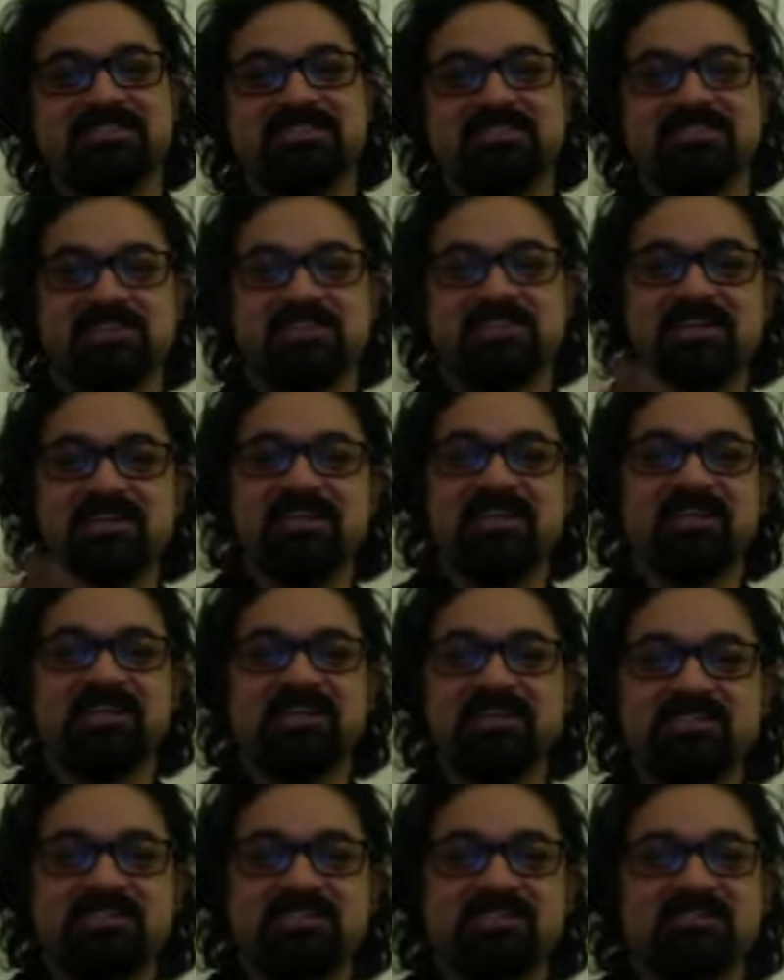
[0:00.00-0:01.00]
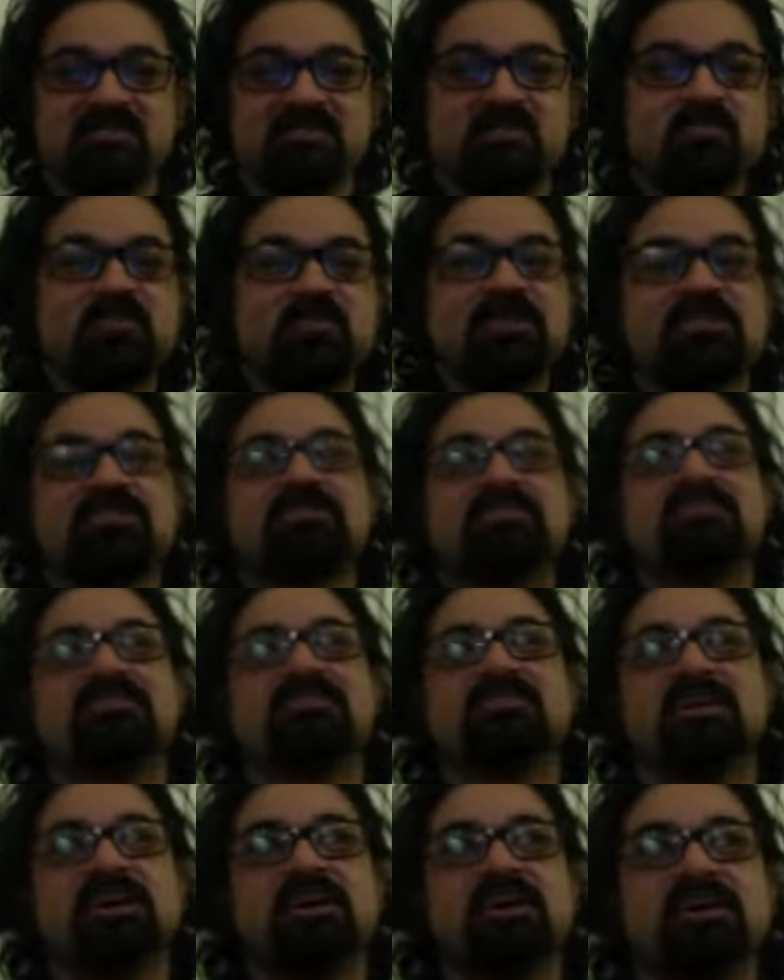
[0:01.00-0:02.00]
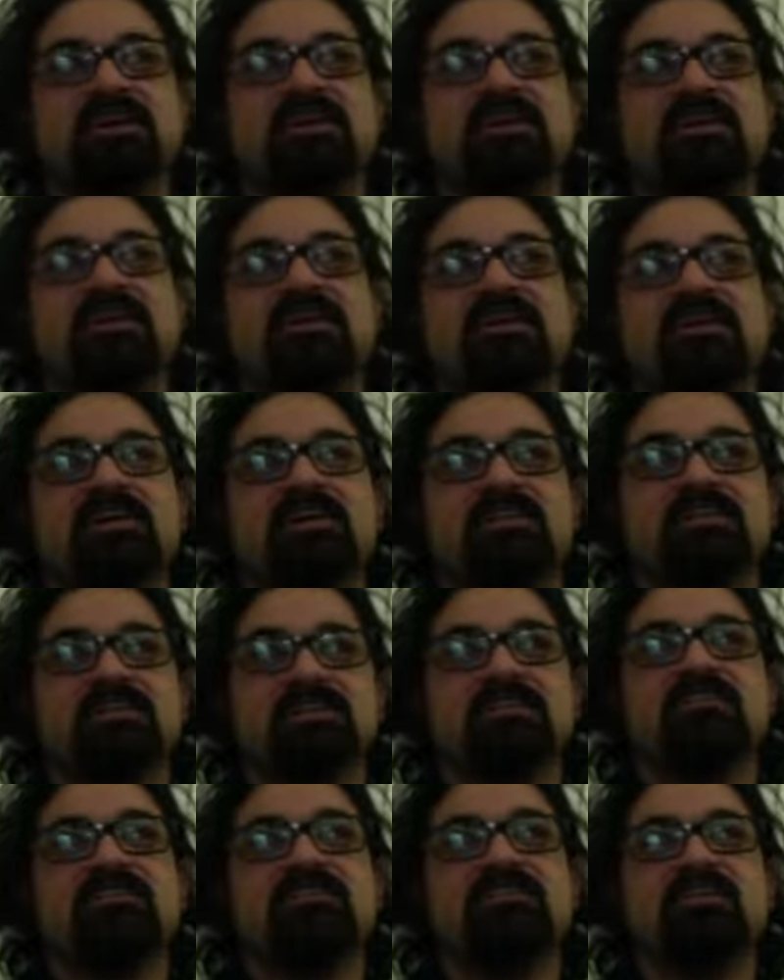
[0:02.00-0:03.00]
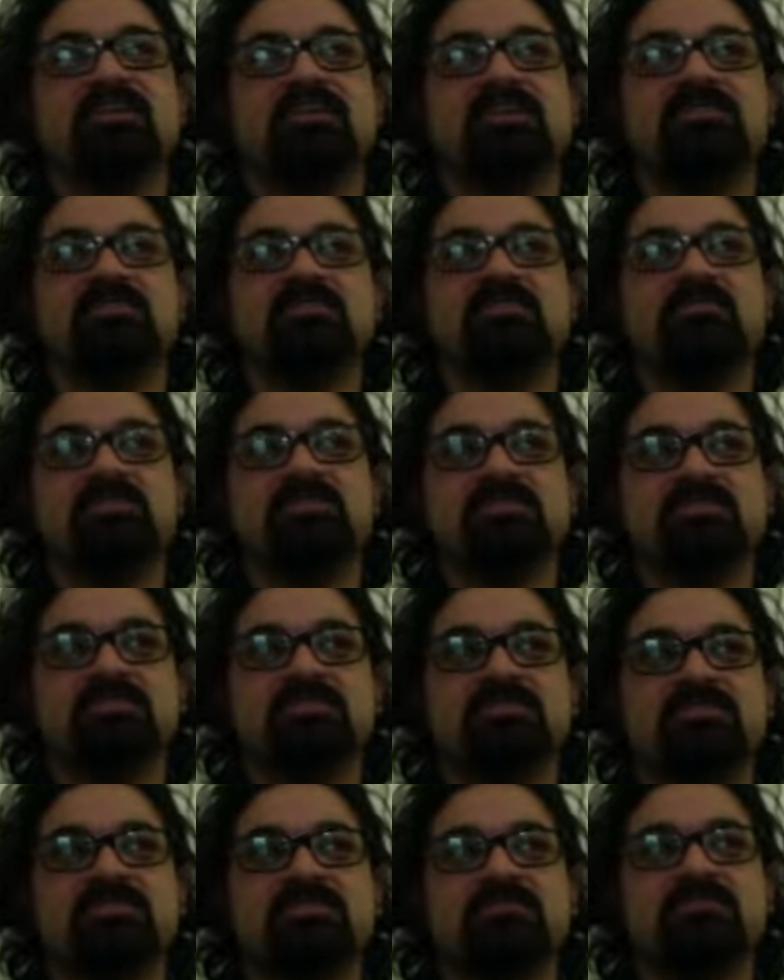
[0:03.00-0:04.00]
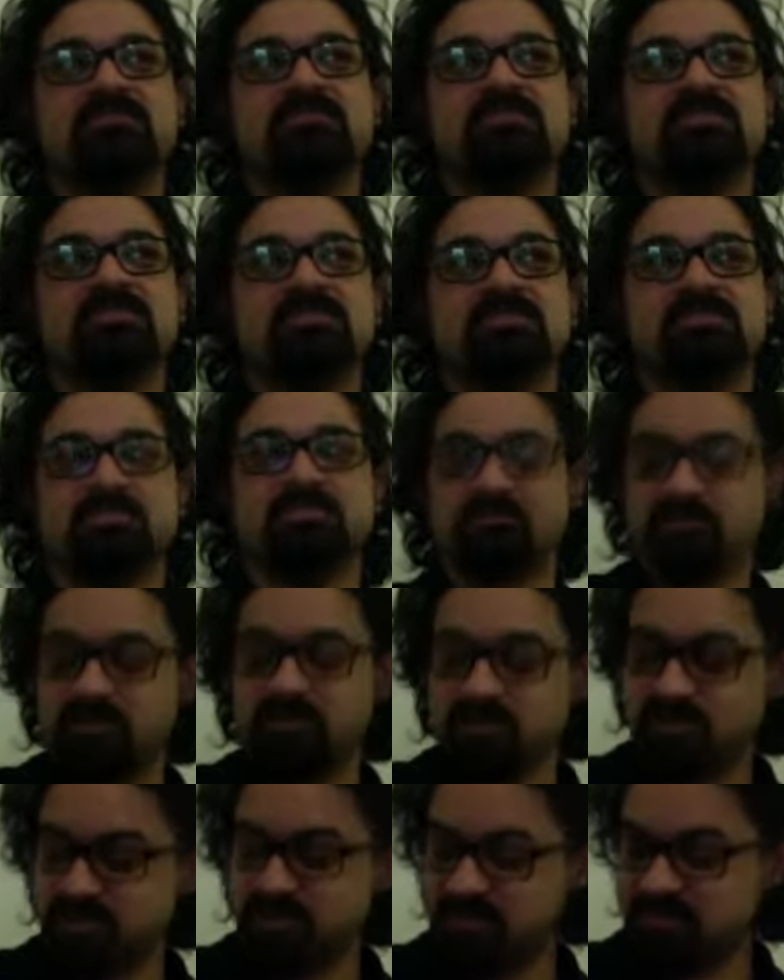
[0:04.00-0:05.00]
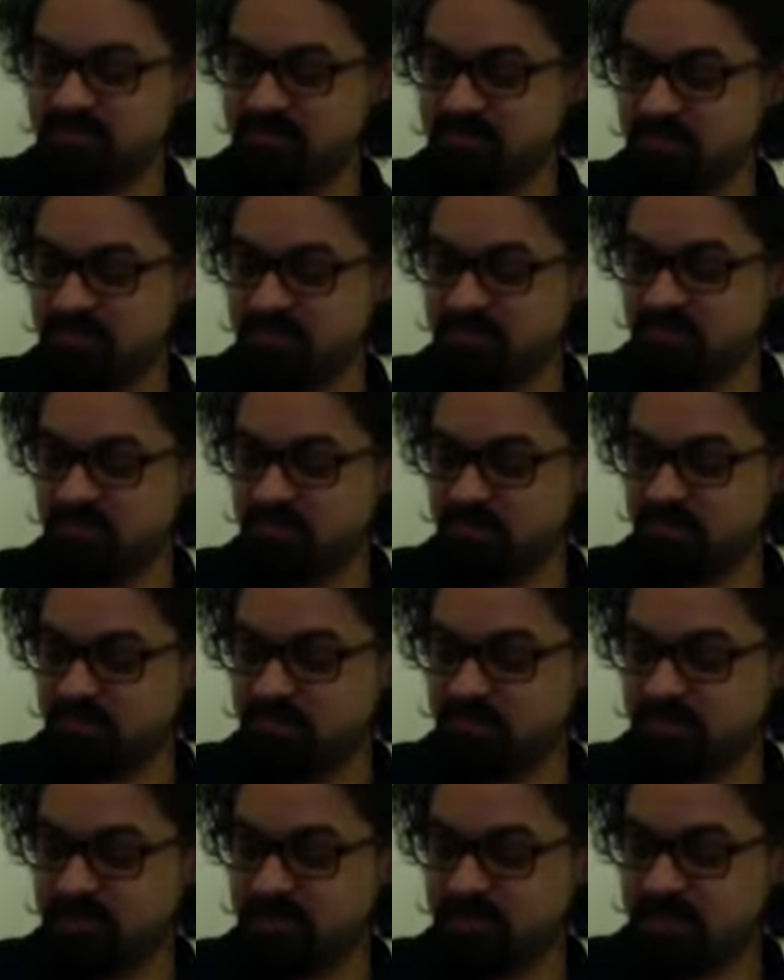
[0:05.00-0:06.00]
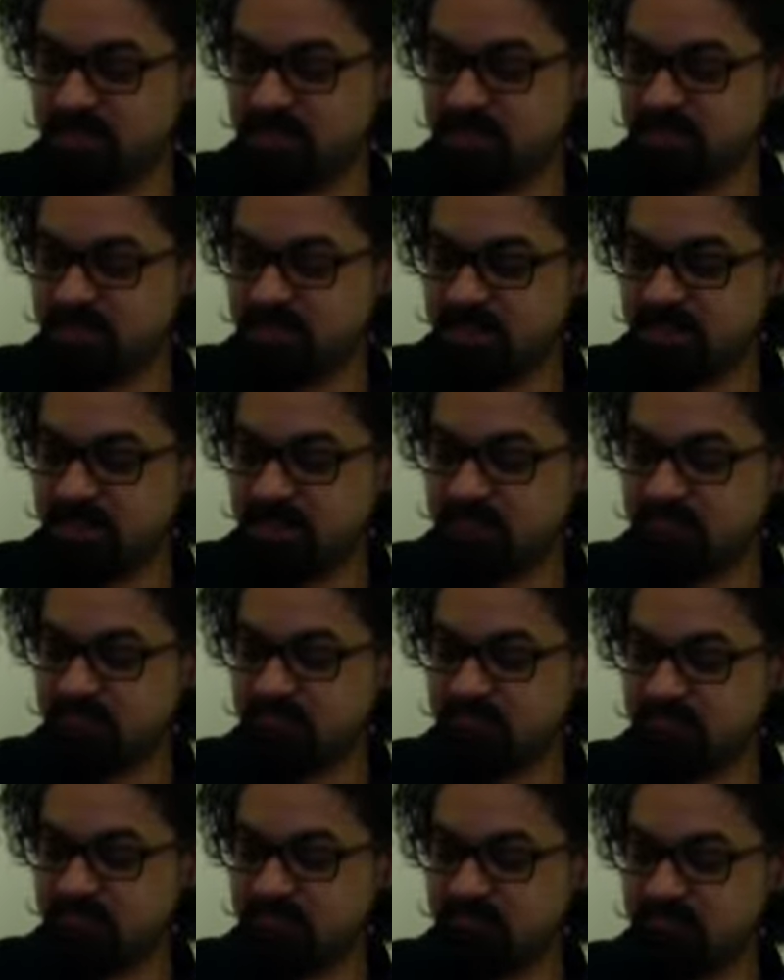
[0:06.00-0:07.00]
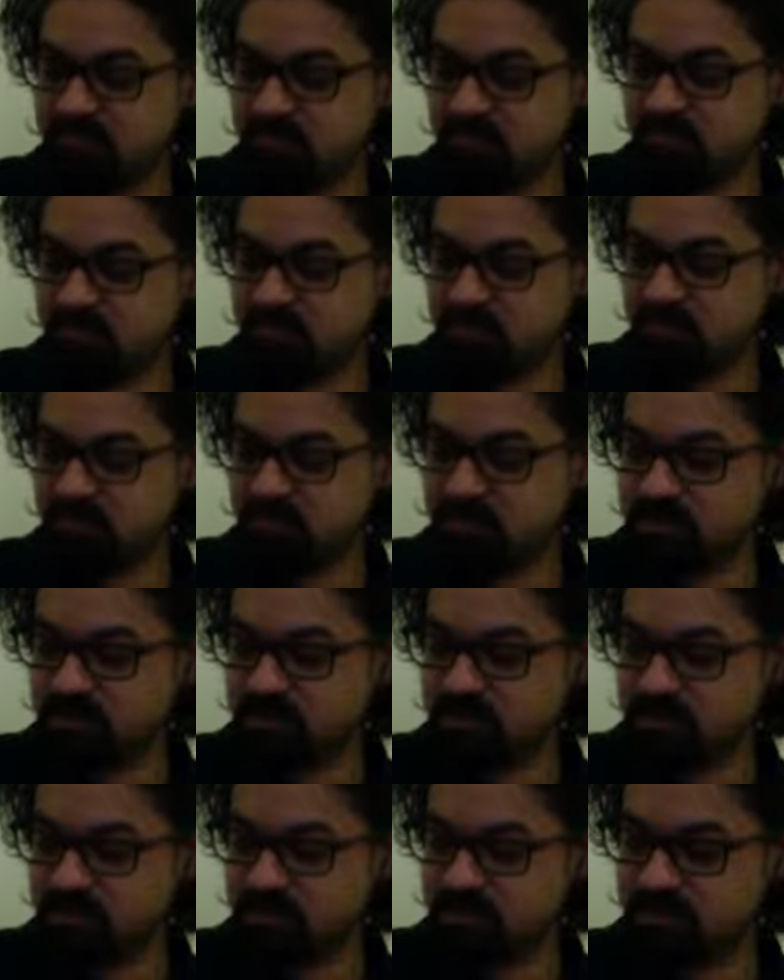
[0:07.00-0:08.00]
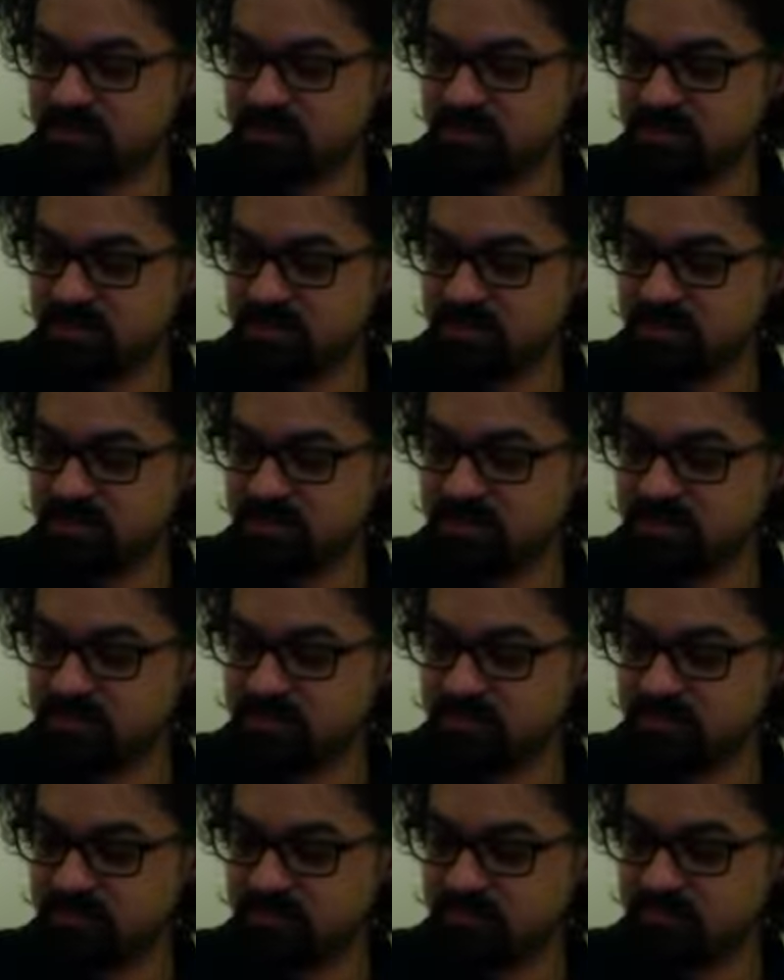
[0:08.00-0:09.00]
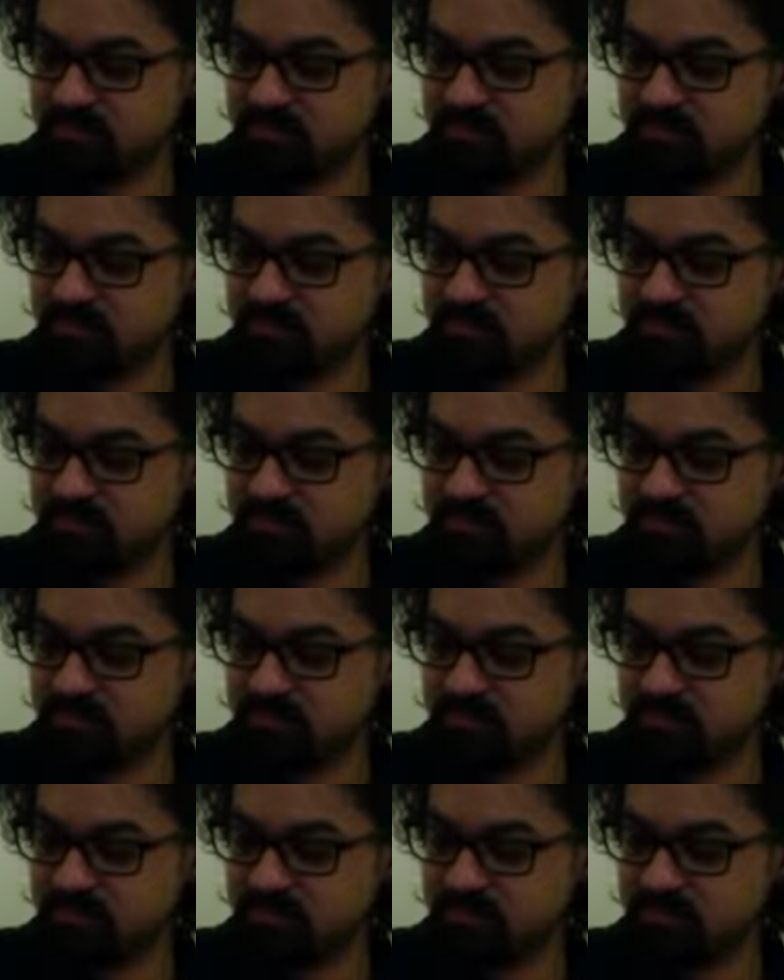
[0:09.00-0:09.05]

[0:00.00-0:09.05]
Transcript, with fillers: just it's it's always uh yeah it's always a different uh, it's very uh, enjoyable but um what was i going to say um